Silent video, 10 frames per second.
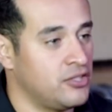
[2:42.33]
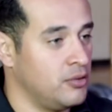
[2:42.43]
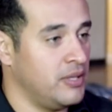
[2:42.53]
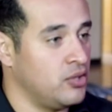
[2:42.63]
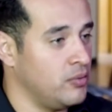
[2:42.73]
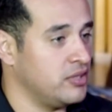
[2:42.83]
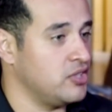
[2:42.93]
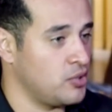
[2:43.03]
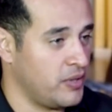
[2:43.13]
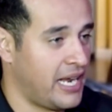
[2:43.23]
that you've been doing
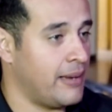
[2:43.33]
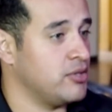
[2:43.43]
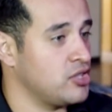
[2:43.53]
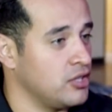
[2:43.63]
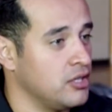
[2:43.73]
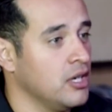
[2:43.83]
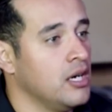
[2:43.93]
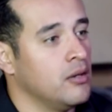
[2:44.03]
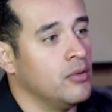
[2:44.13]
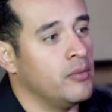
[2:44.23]
since you were an amateur?
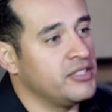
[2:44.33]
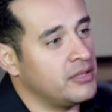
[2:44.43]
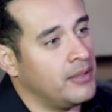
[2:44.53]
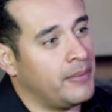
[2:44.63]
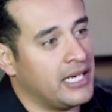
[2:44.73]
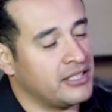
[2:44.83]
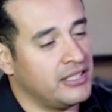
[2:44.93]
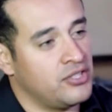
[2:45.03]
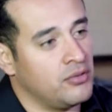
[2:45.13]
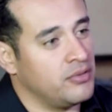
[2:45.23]
What was it about boxing
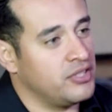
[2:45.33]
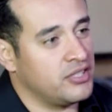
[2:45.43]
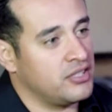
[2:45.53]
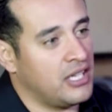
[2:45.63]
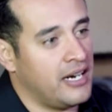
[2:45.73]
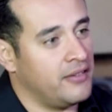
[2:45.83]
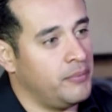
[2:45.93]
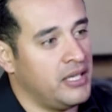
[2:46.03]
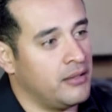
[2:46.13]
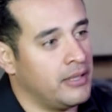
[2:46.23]
that you were just tired of
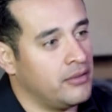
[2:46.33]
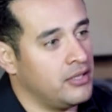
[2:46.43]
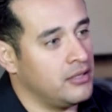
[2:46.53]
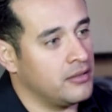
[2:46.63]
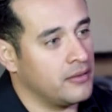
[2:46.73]
being around it?